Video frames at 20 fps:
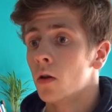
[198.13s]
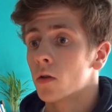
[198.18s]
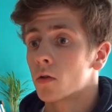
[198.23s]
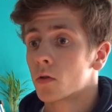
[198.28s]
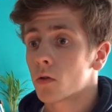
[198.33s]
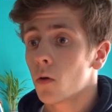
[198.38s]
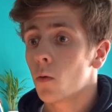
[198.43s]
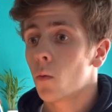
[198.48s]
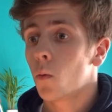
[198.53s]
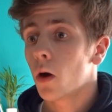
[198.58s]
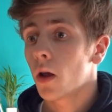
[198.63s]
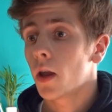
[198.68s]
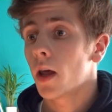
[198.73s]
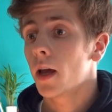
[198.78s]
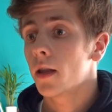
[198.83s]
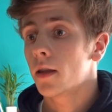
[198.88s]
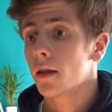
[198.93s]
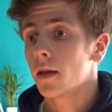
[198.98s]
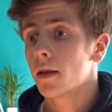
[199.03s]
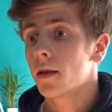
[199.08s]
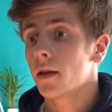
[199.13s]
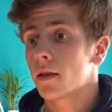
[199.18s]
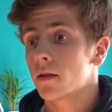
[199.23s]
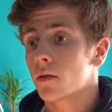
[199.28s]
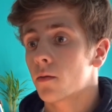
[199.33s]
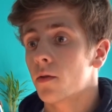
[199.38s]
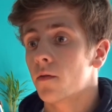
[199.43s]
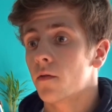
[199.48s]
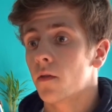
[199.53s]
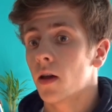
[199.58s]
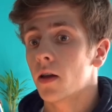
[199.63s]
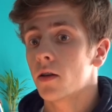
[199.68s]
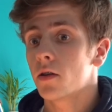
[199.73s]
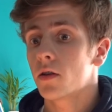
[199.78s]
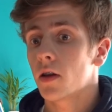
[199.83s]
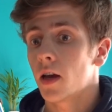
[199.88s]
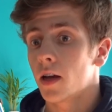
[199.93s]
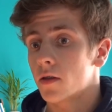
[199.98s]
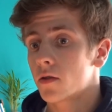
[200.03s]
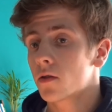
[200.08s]
so what I did as a
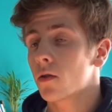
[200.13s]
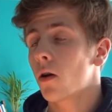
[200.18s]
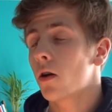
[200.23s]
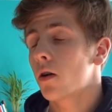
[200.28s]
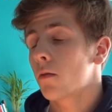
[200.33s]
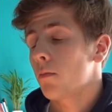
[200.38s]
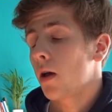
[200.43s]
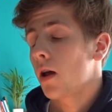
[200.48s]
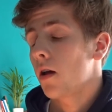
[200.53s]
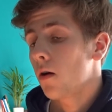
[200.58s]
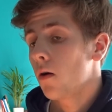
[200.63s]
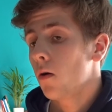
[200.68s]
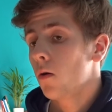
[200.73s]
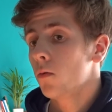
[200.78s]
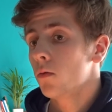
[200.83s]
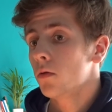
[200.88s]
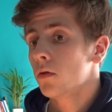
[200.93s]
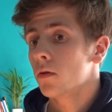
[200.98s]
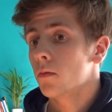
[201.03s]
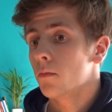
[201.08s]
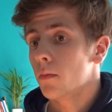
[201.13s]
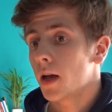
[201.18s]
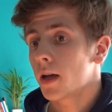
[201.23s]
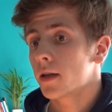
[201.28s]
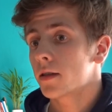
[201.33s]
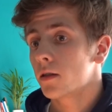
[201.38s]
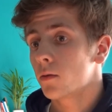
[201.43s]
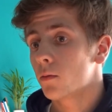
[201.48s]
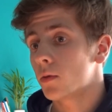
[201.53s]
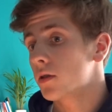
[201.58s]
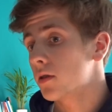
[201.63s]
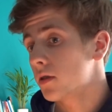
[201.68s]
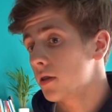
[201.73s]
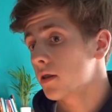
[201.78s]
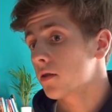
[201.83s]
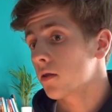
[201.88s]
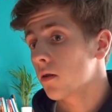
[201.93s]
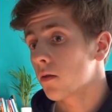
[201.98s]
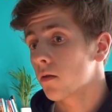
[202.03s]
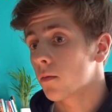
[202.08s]
revenge, I started my own magazine with
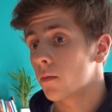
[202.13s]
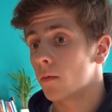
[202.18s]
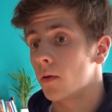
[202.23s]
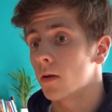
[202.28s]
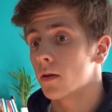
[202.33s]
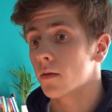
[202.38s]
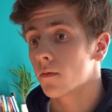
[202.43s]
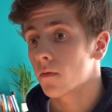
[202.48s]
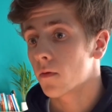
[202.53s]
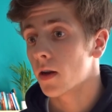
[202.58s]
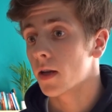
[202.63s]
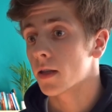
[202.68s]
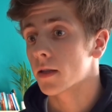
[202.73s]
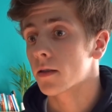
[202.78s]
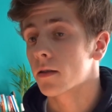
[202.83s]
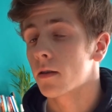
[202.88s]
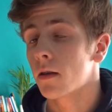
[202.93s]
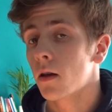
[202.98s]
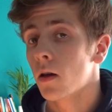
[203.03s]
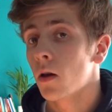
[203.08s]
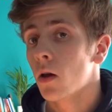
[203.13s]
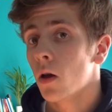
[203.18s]
6 other friends.